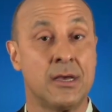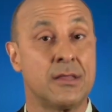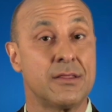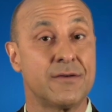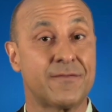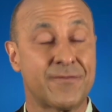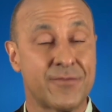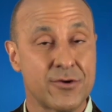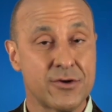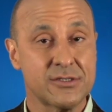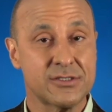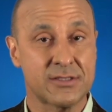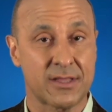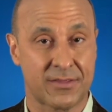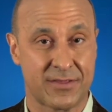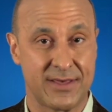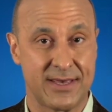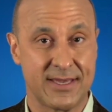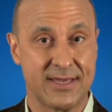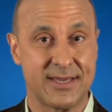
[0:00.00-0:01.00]
The first
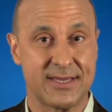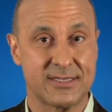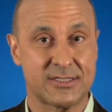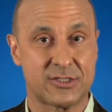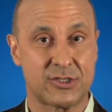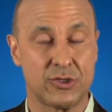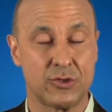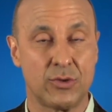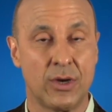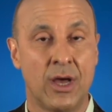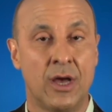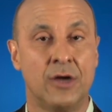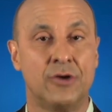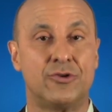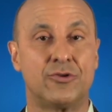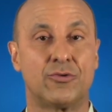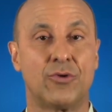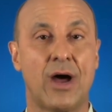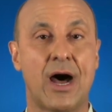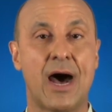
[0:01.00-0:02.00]
thing is to
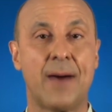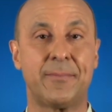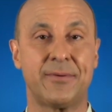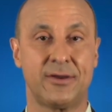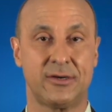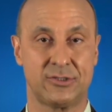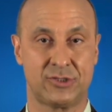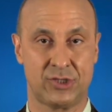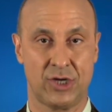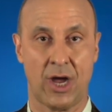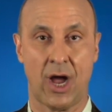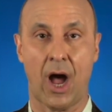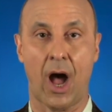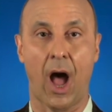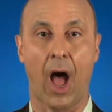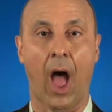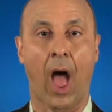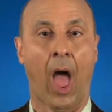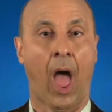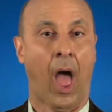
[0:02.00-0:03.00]
drop your
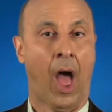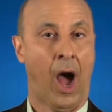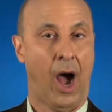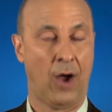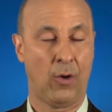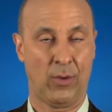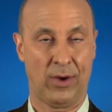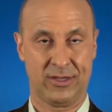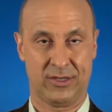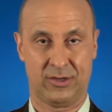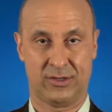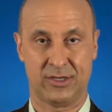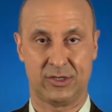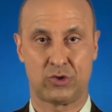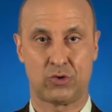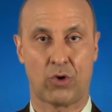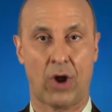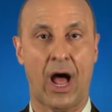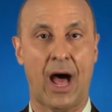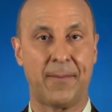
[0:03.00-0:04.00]
jaw. I want you to
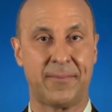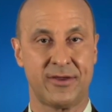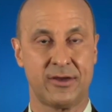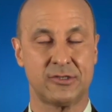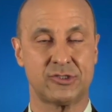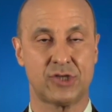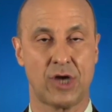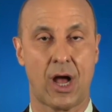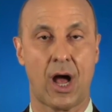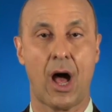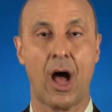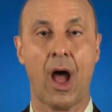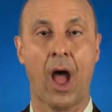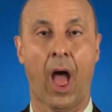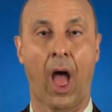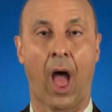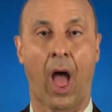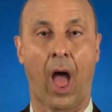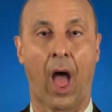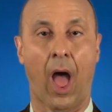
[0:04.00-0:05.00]
drop your jaw,
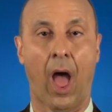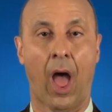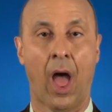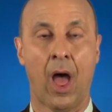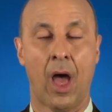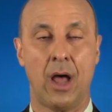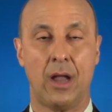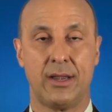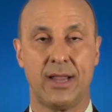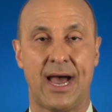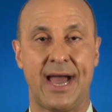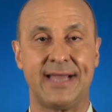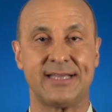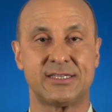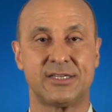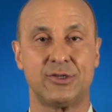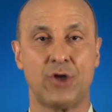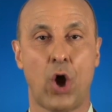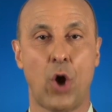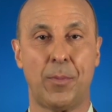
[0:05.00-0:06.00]

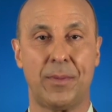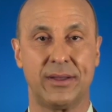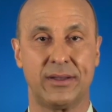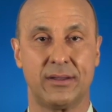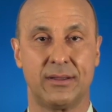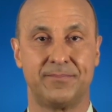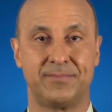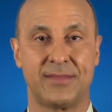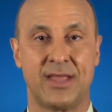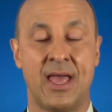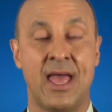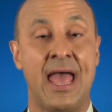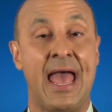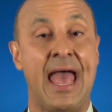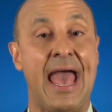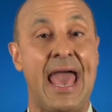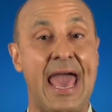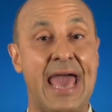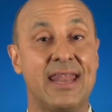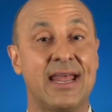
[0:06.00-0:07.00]
nice and open.
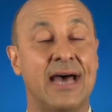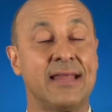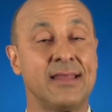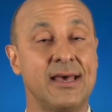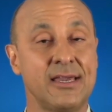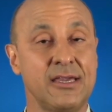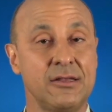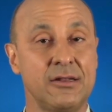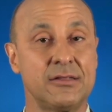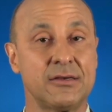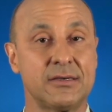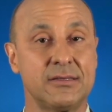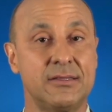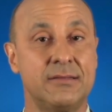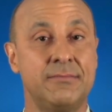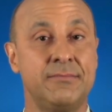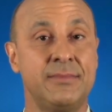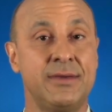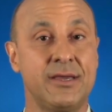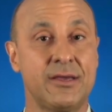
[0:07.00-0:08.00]
And I'd like you to look in
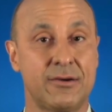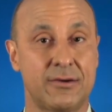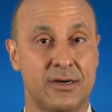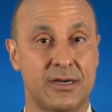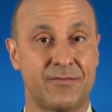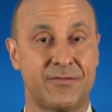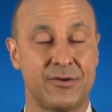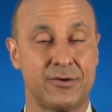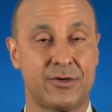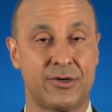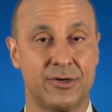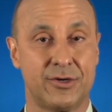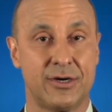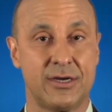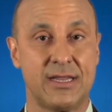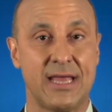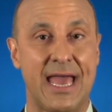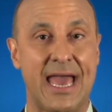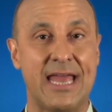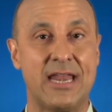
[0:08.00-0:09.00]
the mirror, if you
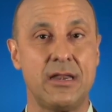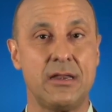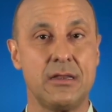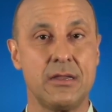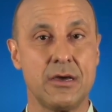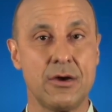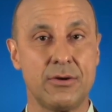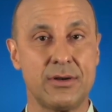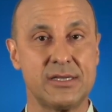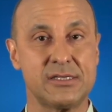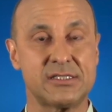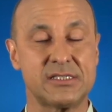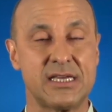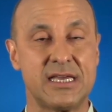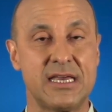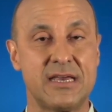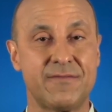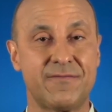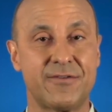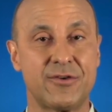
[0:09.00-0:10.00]
could, and notice
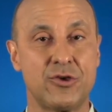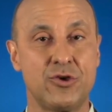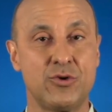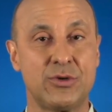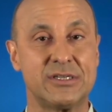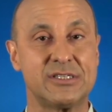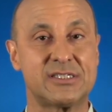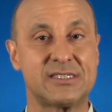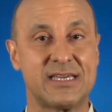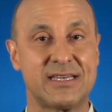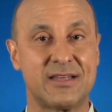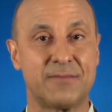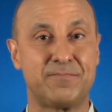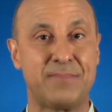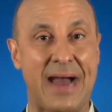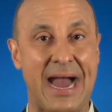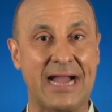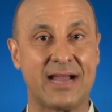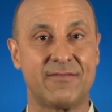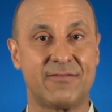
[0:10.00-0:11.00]
if you can see the
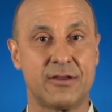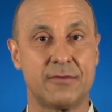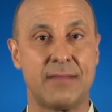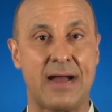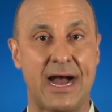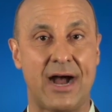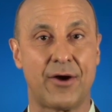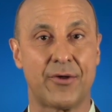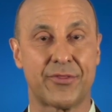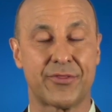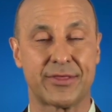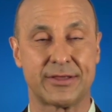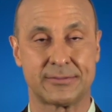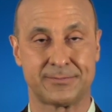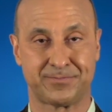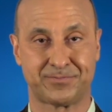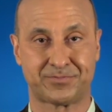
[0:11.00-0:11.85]
back of your mouth.